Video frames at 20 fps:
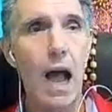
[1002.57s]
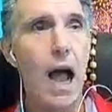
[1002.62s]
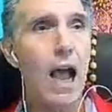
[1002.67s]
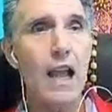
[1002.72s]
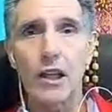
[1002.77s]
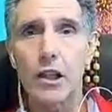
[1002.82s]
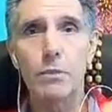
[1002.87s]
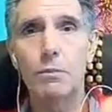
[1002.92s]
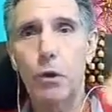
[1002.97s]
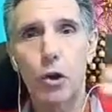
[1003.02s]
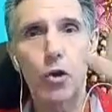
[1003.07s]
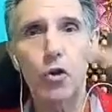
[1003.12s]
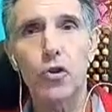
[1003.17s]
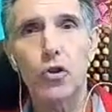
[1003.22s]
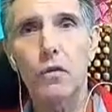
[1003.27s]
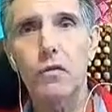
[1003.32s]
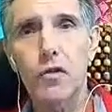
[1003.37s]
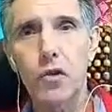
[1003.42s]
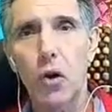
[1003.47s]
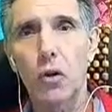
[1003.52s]
it's
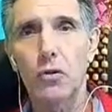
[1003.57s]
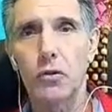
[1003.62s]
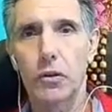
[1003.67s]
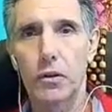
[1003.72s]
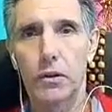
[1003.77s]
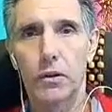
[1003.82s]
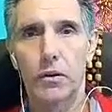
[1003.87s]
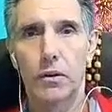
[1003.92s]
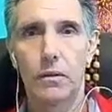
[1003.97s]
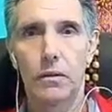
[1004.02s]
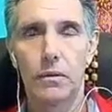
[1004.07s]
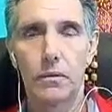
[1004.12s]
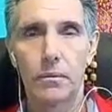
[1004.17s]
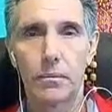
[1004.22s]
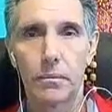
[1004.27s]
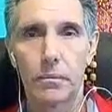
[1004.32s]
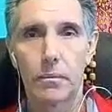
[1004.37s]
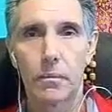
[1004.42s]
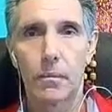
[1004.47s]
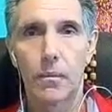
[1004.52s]
because of salt.
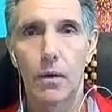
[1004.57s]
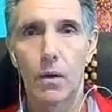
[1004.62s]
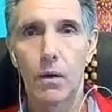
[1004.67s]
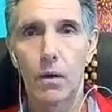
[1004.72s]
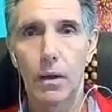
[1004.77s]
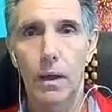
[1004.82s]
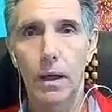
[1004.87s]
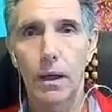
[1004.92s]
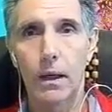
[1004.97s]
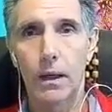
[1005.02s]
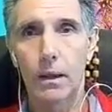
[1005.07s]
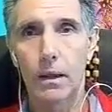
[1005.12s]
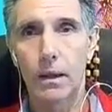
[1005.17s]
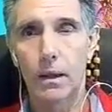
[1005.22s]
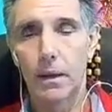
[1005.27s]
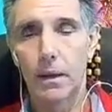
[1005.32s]
Okay?